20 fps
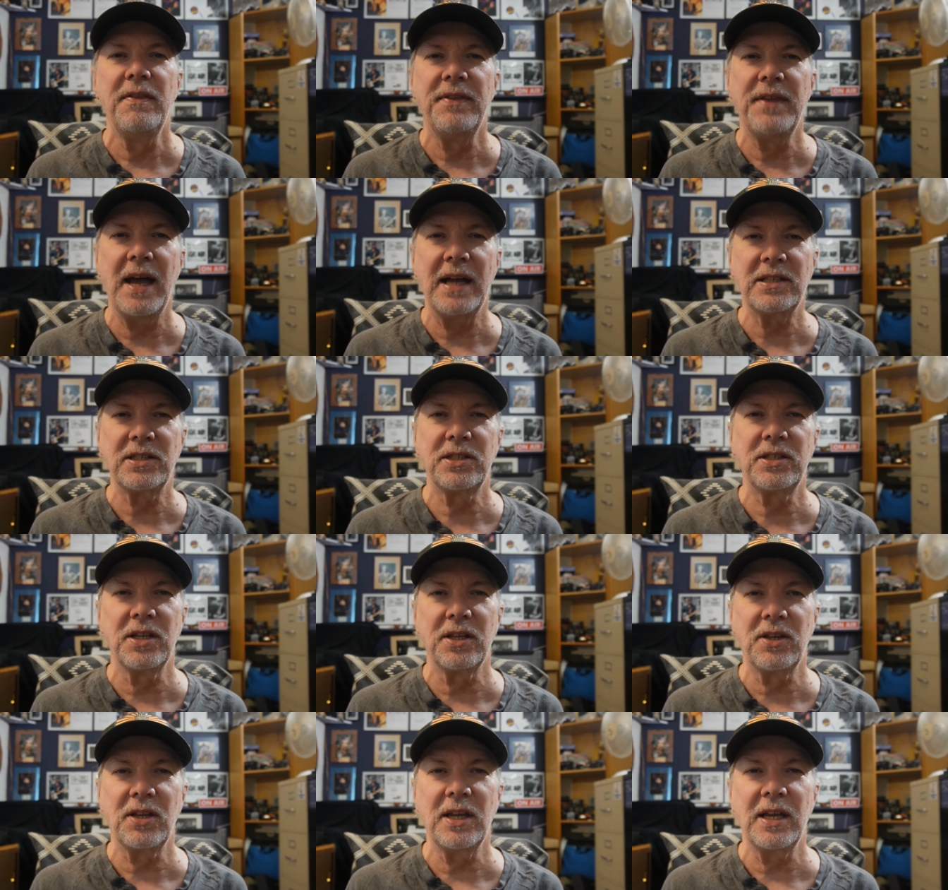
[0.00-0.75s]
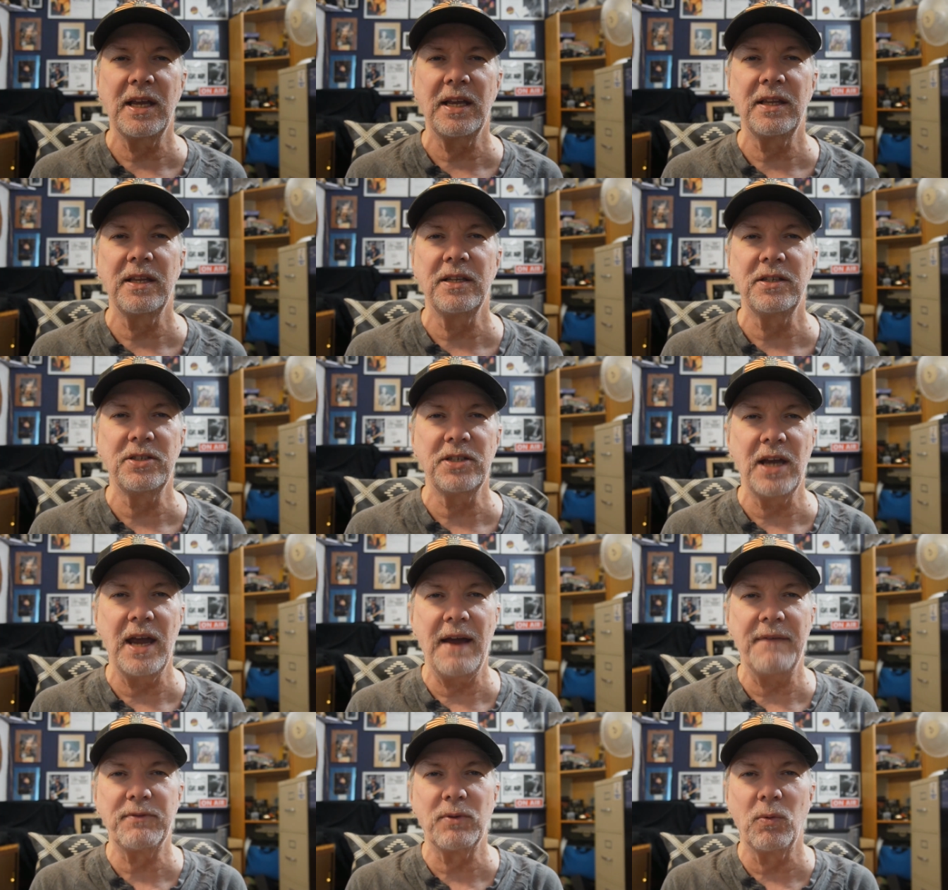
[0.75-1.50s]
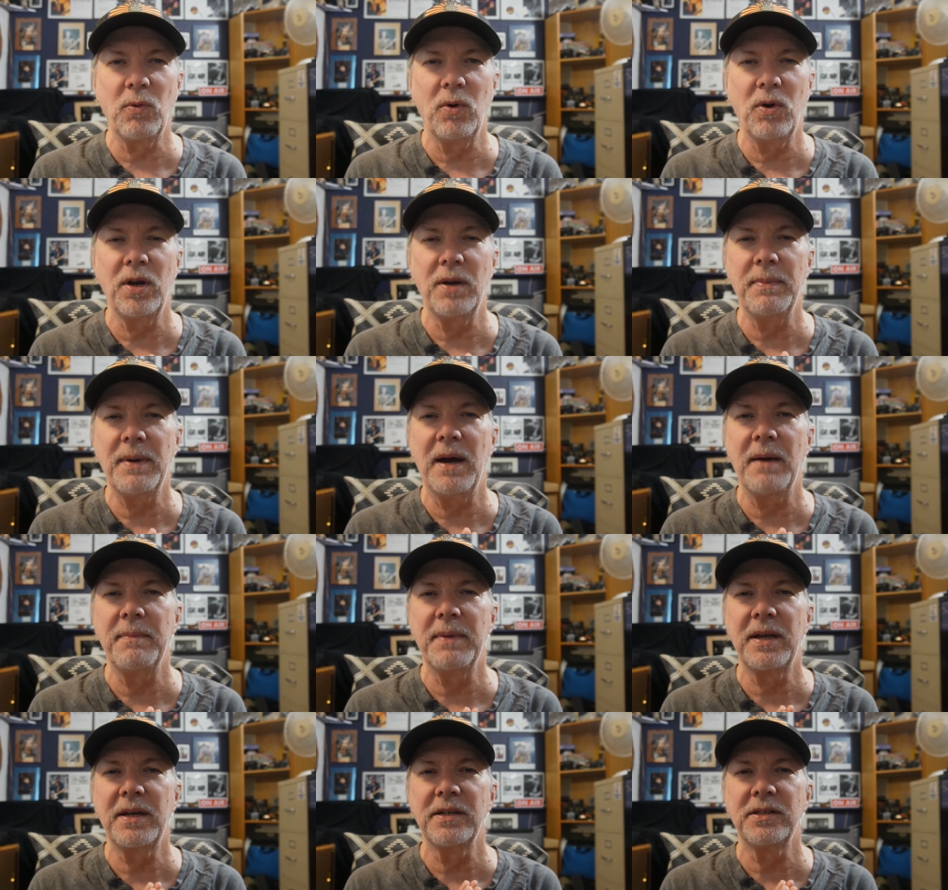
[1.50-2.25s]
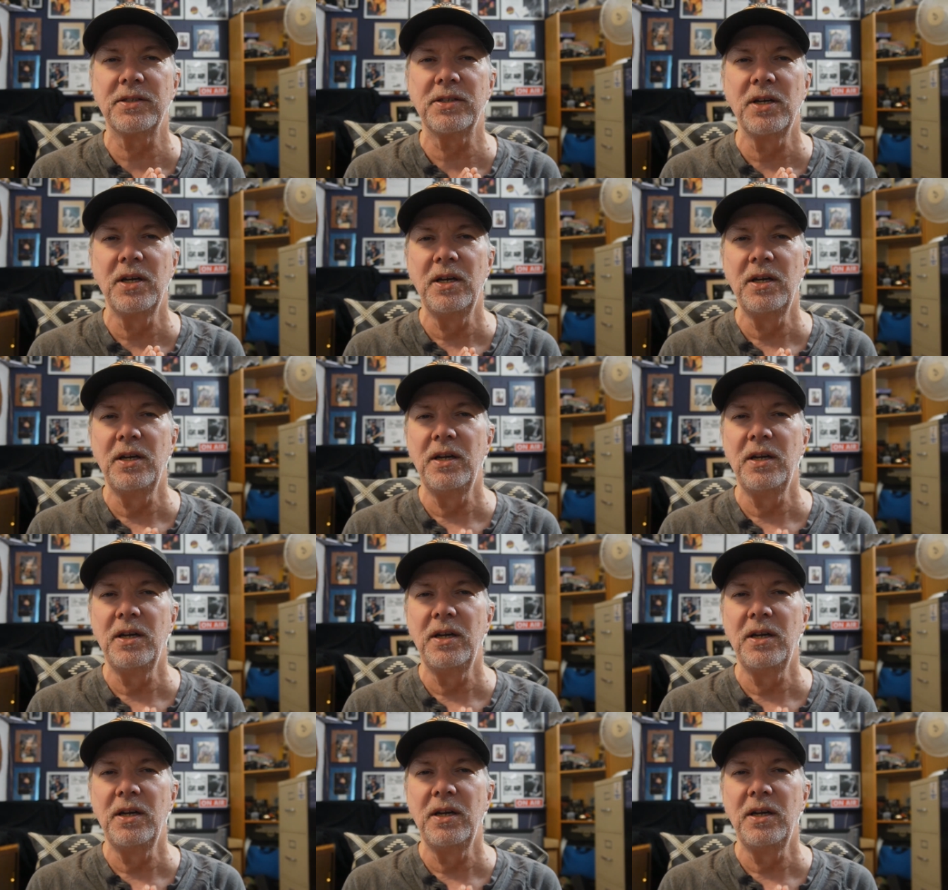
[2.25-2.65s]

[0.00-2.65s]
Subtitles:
That's the thing that you have to worry about, because